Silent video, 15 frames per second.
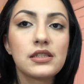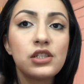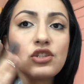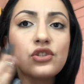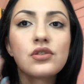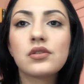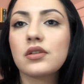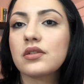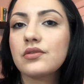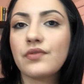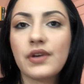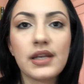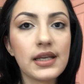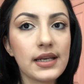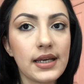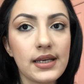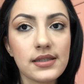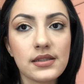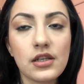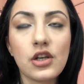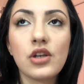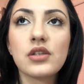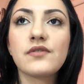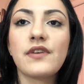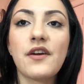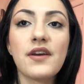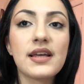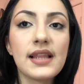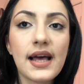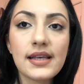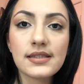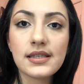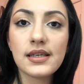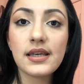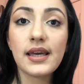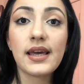It just looks really nice and it looks very classy,